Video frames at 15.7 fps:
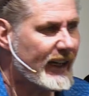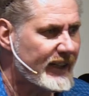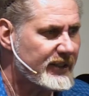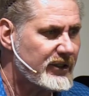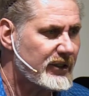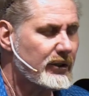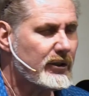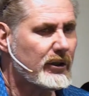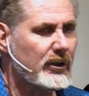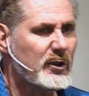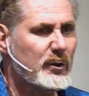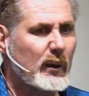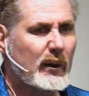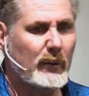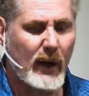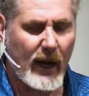answer turns
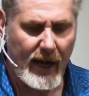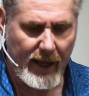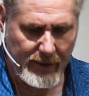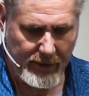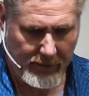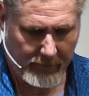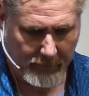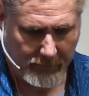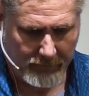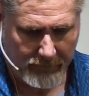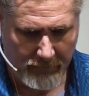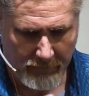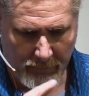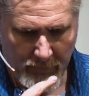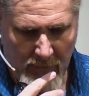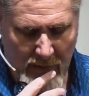away wrath.
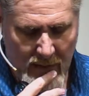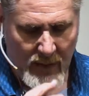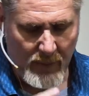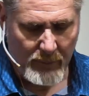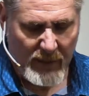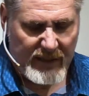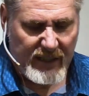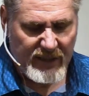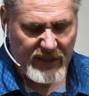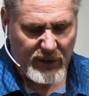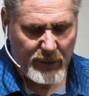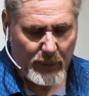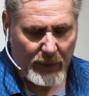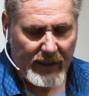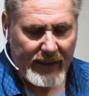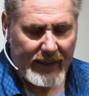But this is
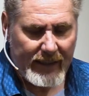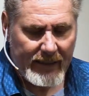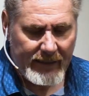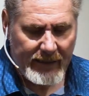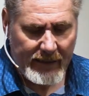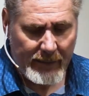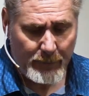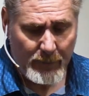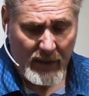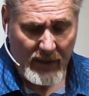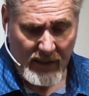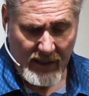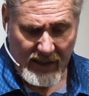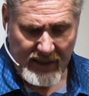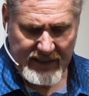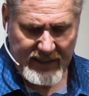really an idiom.
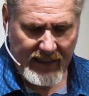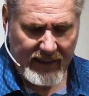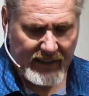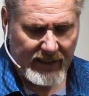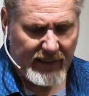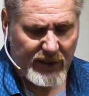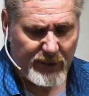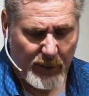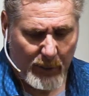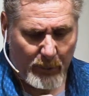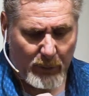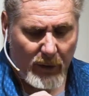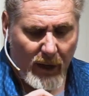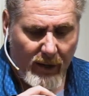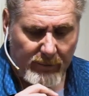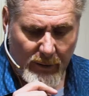He's taking this from
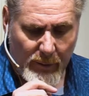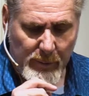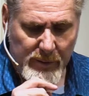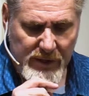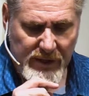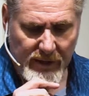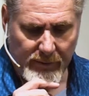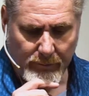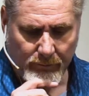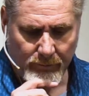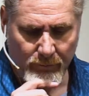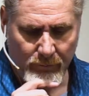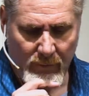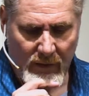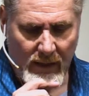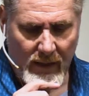Proverbs
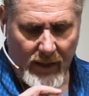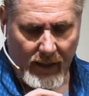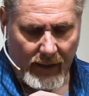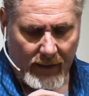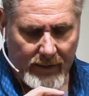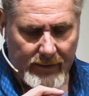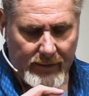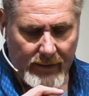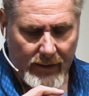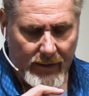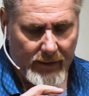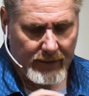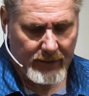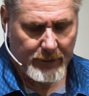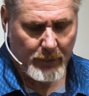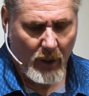and uh,
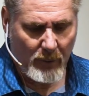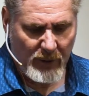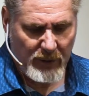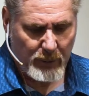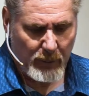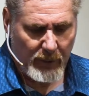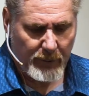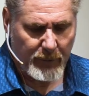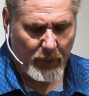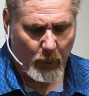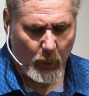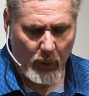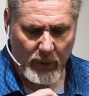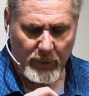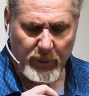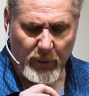is almost word for
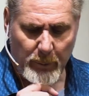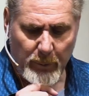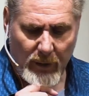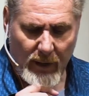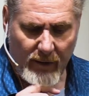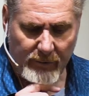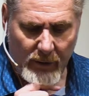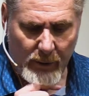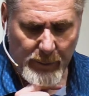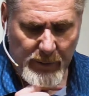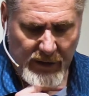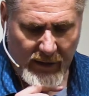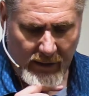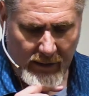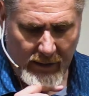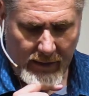word from
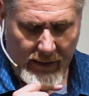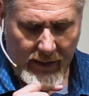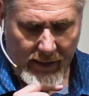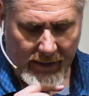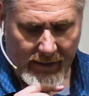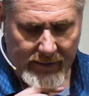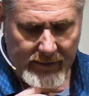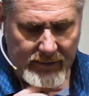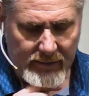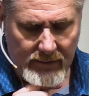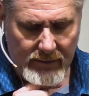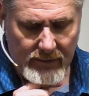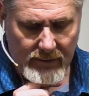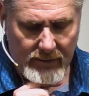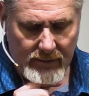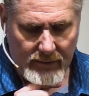Proverbs. And
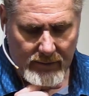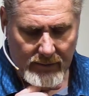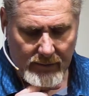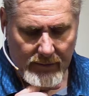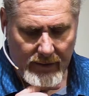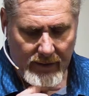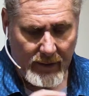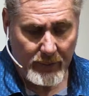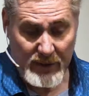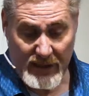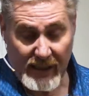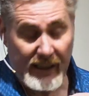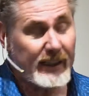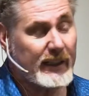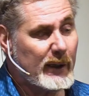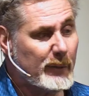it was an
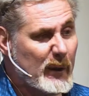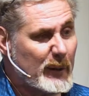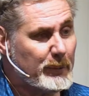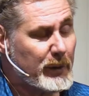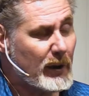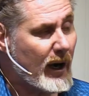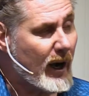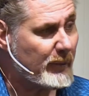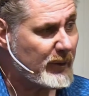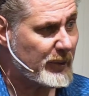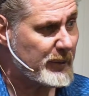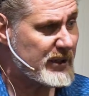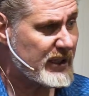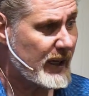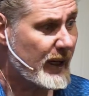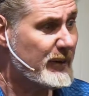idiom in
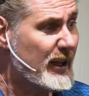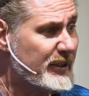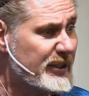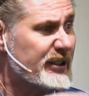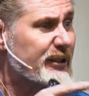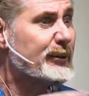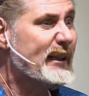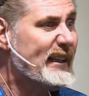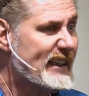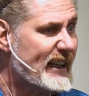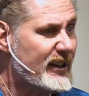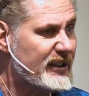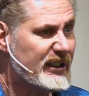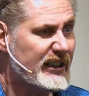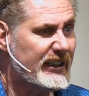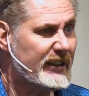Proverbs time. That's
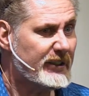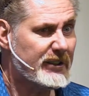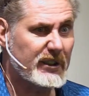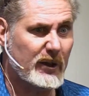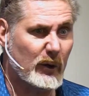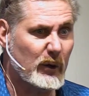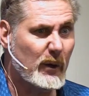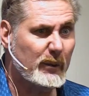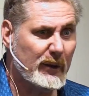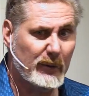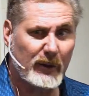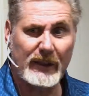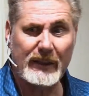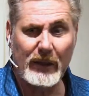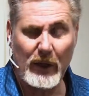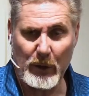3,000 years ago. Nobody
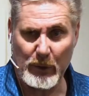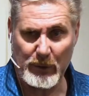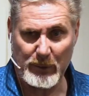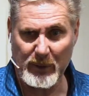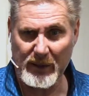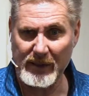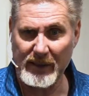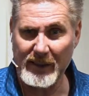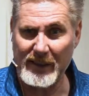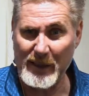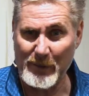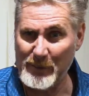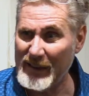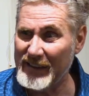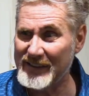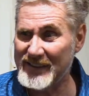really knows what the
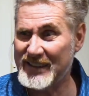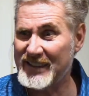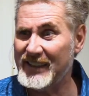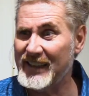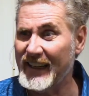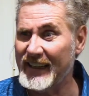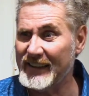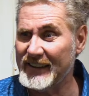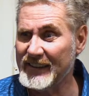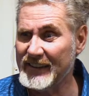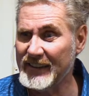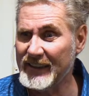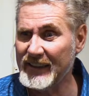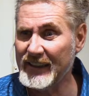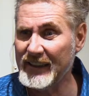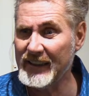idiom means today.
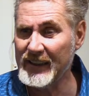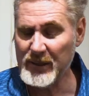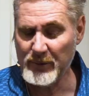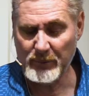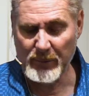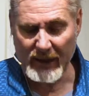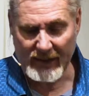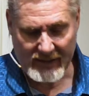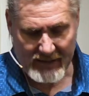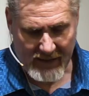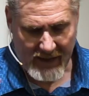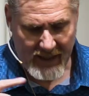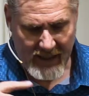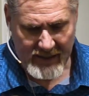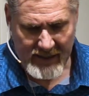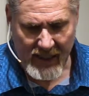But
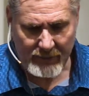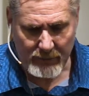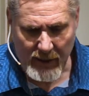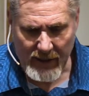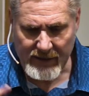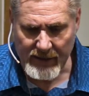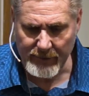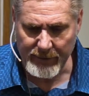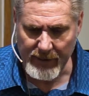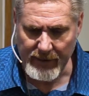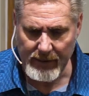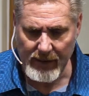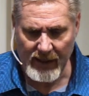uh, as I've read different